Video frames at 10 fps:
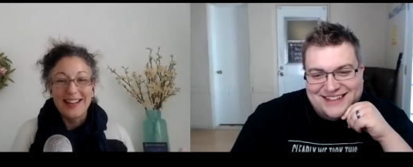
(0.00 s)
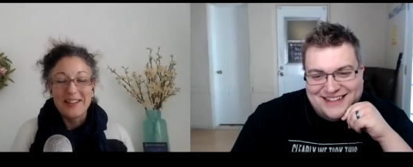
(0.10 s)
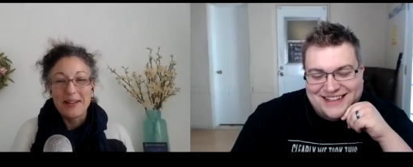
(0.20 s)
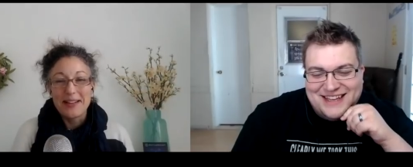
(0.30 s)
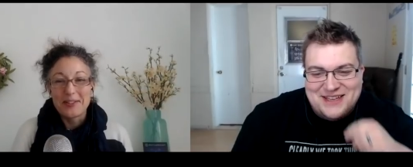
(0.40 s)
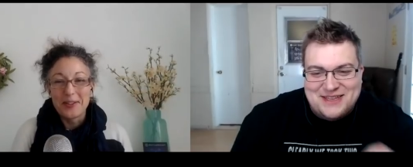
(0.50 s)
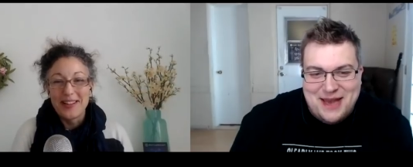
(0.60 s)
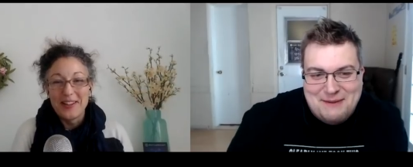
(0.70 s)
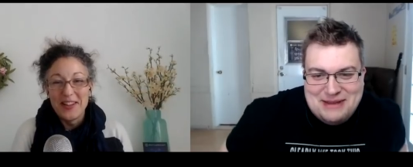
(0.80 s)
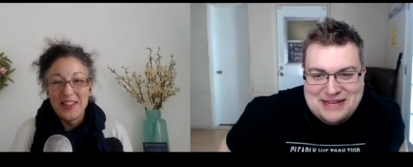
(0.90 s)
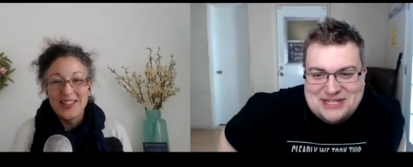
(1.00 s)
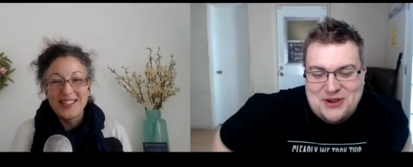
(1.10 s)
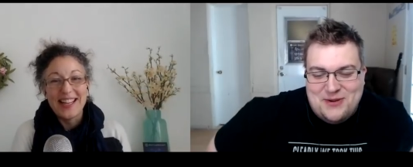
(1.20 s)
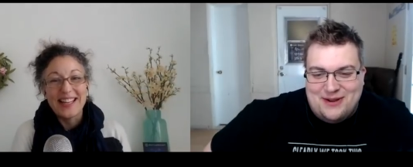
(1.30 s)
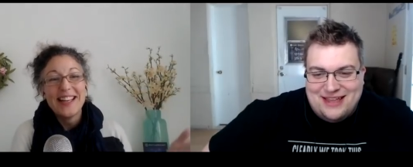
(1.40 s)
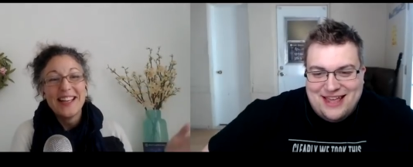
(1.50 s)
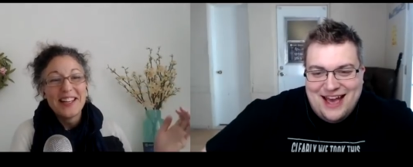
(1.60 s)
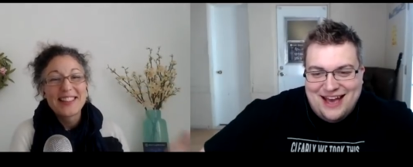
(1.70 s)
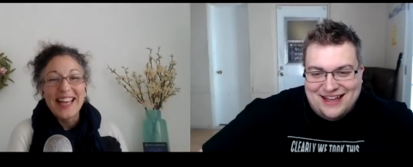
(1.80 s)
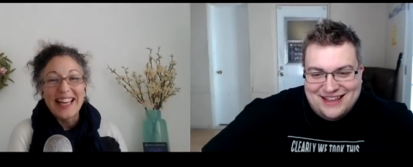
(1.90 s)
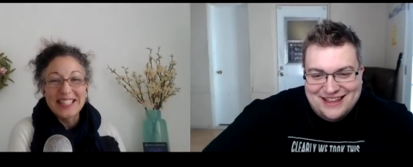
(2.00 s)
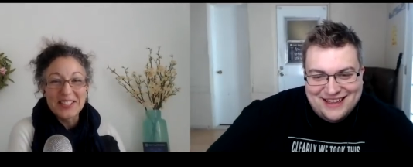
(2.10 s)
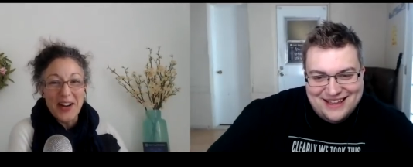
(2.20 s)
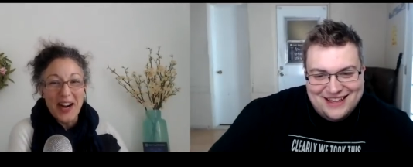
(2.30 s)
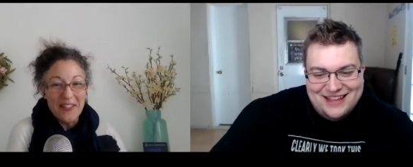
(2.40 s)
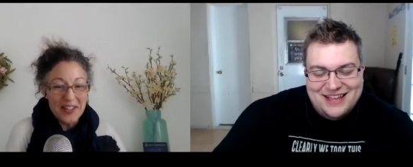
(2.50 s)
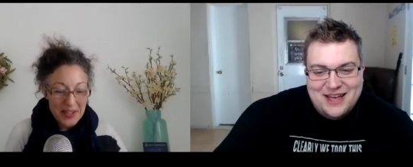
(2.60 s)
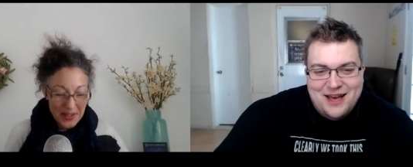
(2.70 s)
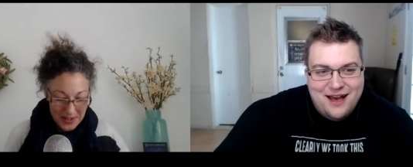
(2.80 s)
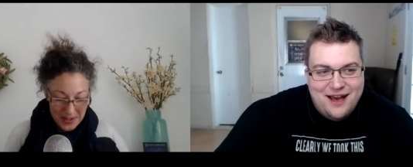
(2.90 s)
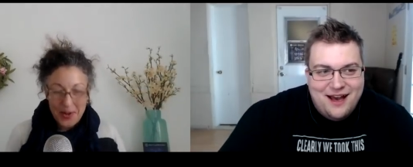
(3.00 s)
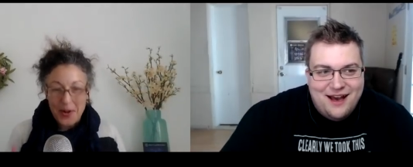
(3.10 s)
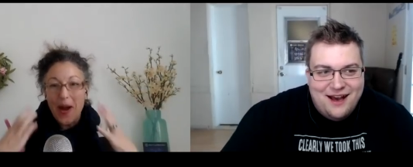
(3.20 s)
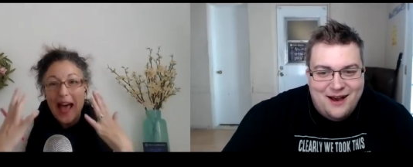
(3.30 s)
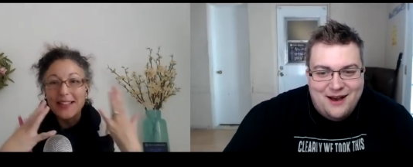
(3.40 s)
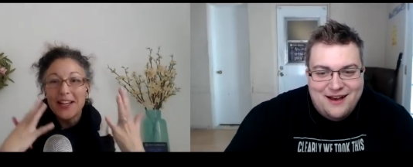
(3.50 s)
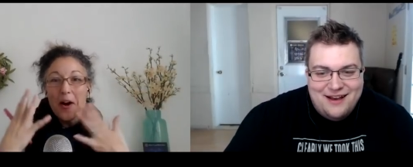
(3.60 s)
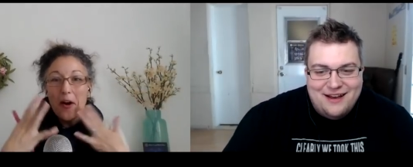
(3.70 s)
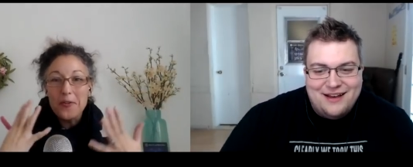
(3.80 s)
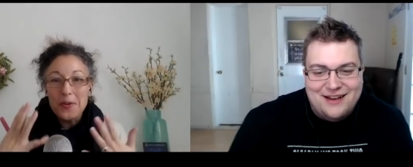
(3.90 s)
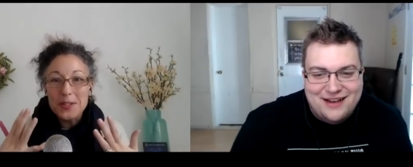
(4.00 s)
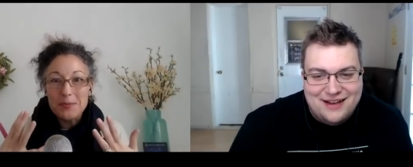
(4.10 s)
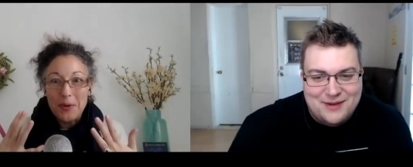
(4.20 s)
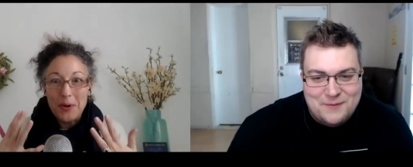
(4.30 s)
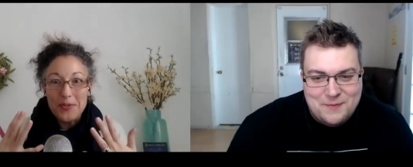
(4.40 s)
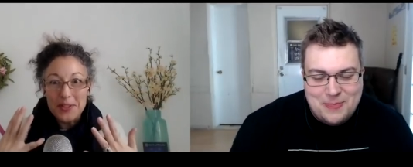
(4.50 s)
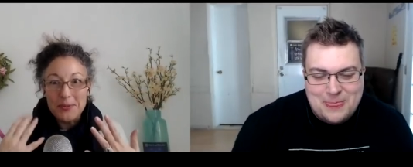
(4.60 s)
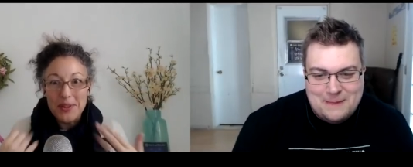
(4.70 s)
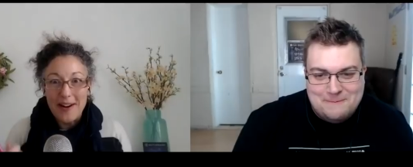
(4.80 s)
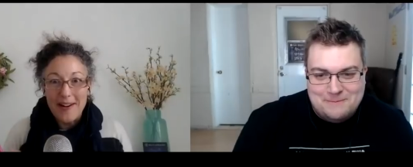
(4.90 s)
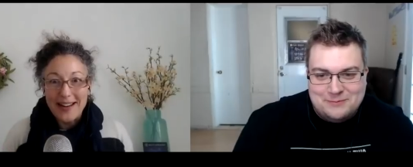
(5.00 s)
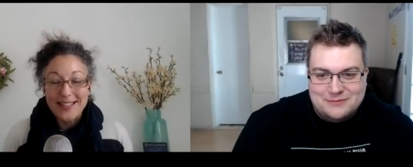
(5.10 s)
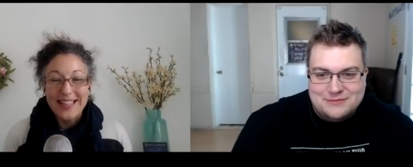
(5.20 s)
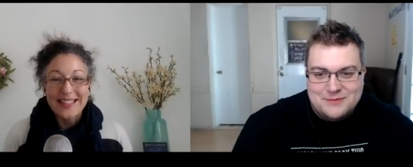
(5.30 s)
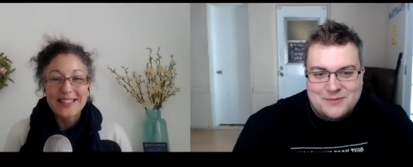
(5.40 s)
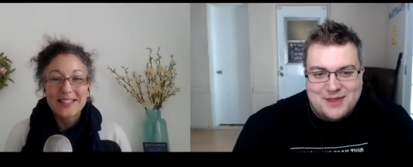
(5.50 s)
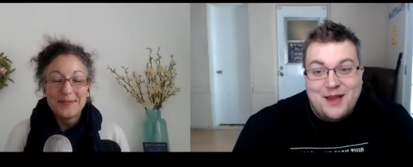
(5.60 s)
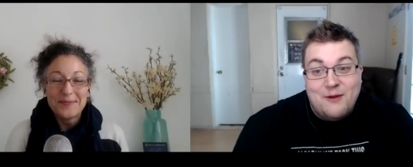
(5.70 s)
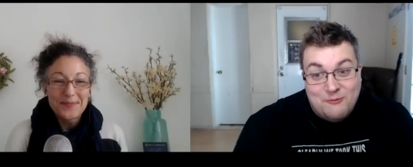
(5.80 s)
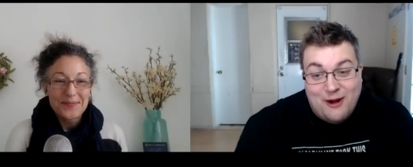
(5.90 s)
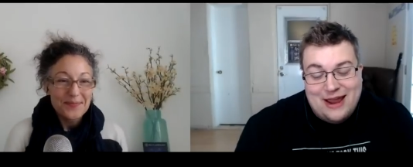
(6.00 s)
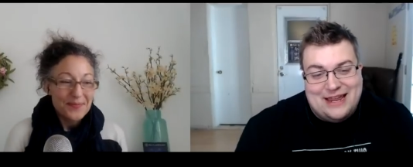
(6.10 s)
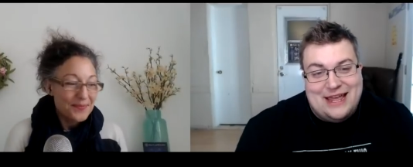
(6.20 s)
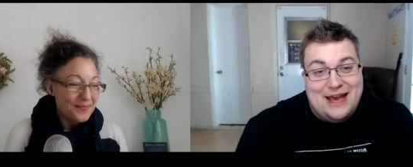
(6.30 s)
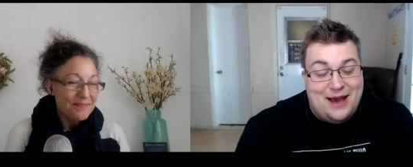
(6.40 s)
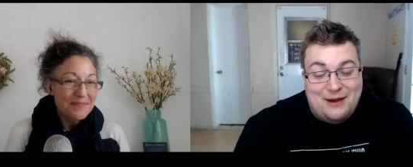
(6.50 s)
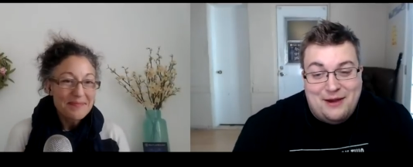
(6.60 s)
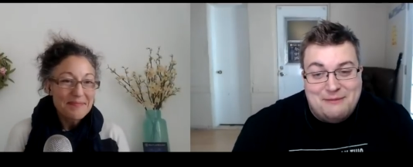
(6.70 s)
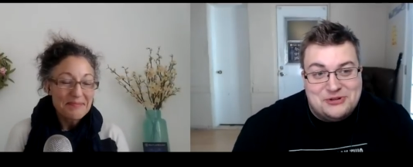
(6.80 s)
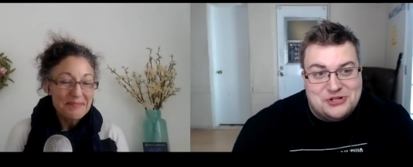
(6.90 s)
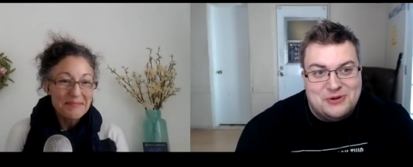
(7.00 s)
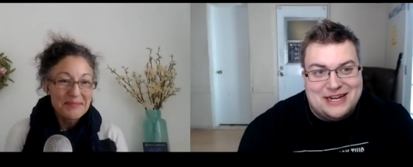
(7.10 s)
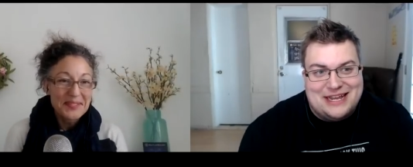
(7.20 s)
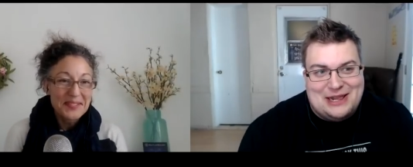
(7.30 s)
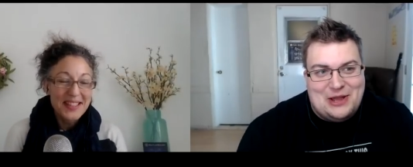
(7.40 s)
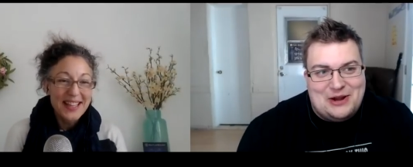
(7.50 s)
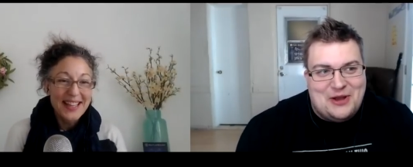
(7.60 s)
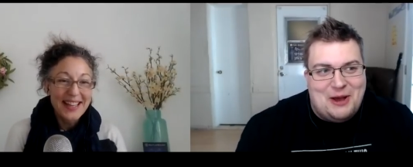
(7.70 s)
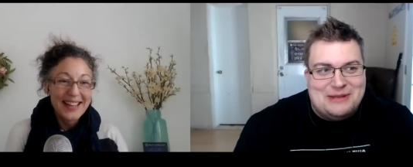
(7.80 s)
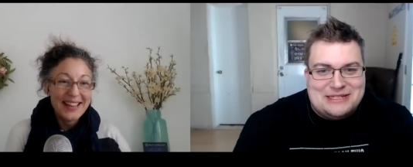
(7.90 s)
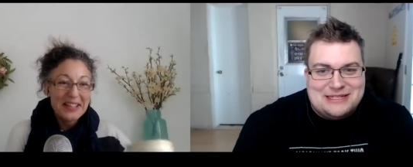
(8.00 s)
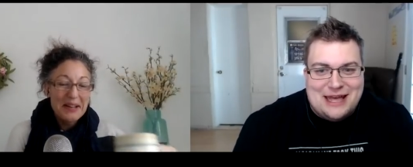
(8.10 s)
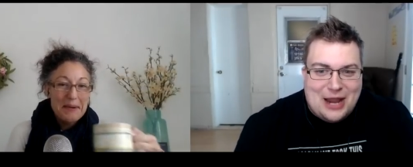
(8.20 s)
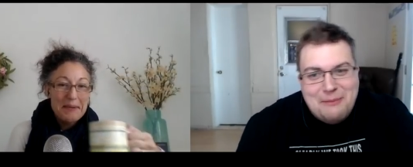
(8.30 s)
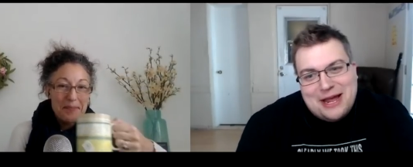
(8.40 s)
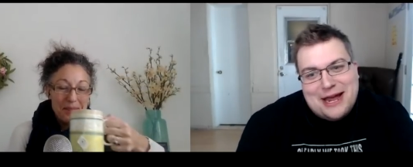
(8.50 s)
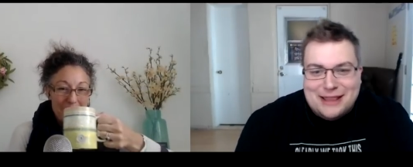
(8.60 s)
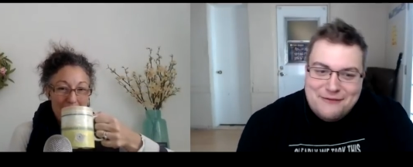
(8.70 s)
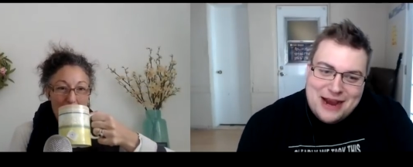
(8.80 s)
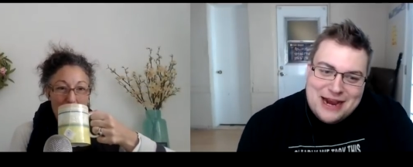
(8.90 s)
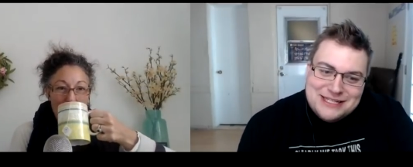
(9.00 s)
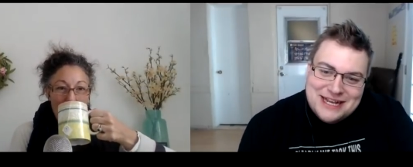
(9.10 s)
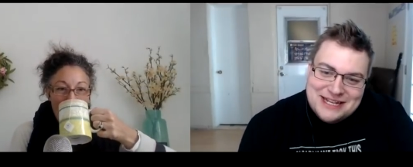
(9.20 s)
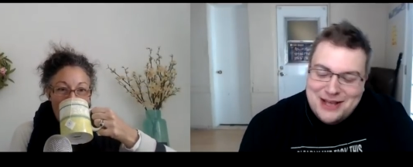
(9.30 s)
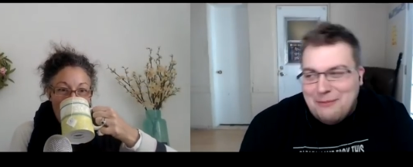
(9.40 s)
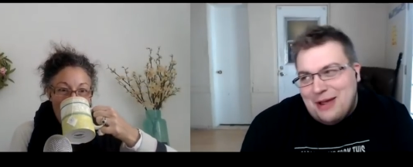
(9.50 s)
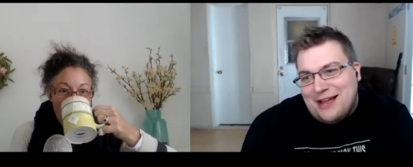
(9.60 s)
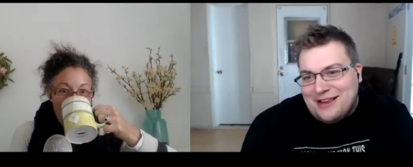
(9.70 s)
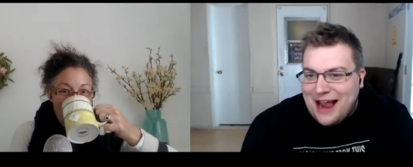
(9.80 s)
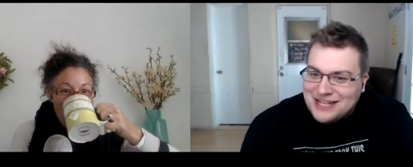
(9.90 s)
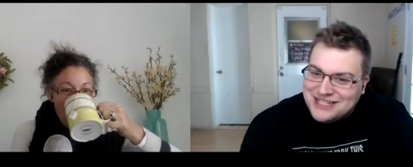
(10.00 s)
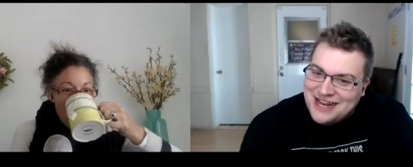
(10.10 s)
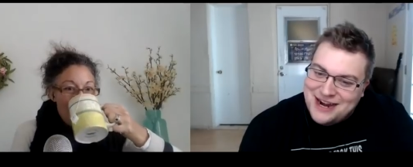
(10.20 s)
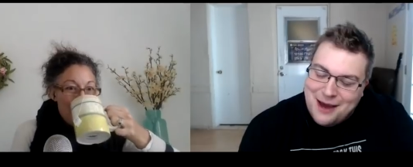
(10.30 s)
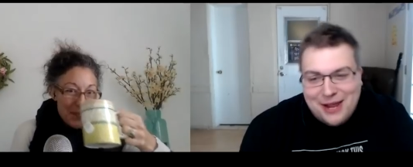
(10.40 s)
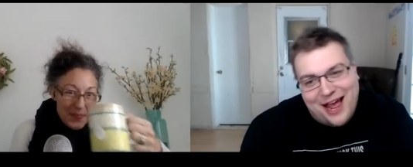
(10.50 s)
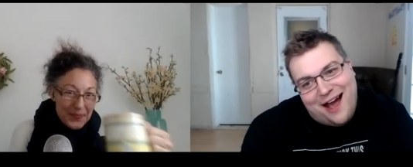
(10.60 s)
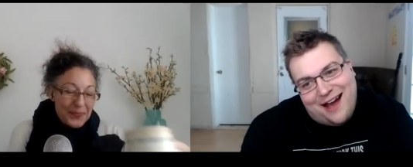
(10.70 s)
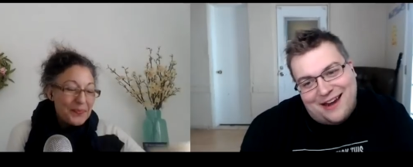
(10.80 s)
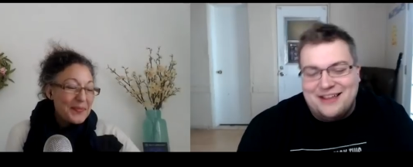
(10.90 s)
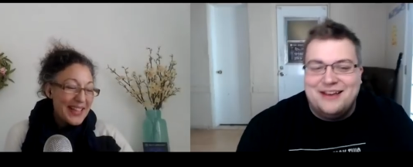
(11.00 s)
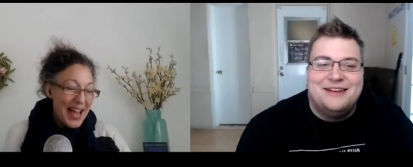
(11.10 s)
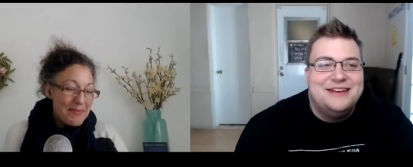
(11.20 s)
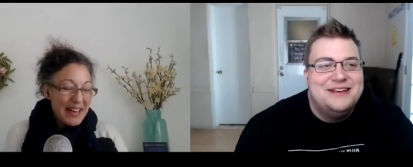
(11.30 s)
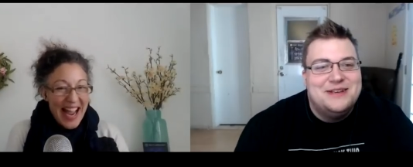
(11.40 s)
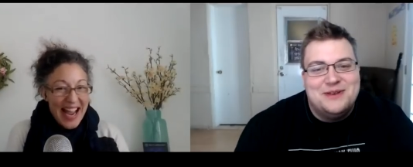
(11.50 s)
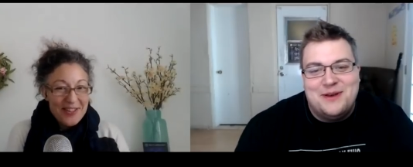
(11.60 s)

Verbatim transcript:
Speaker 1: about talking. Yeah, me too. Yeah. Thanks for having me on the show, and of course, both of us with our accents.
Speaker 2: Right. Yeah, I, am sure we're gonna get a lot of comments like, "Oh my god, I love your accent! Oh my god, your accent! Oh my god!" Yeah. Oh my god,
Speaker 1: your